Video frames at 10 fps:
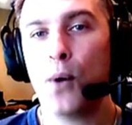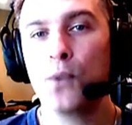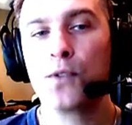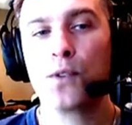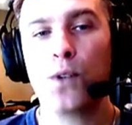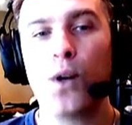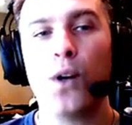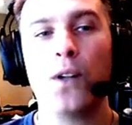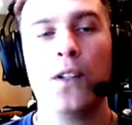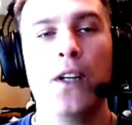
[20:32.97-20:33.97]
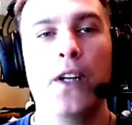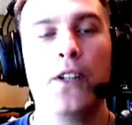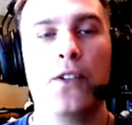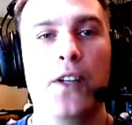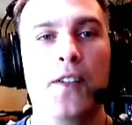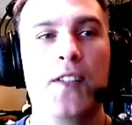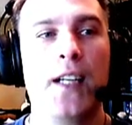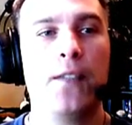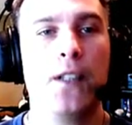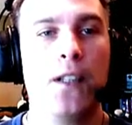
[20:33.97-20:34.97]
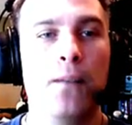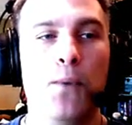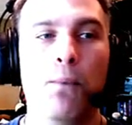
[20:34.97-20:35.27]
overall you're going to save a lot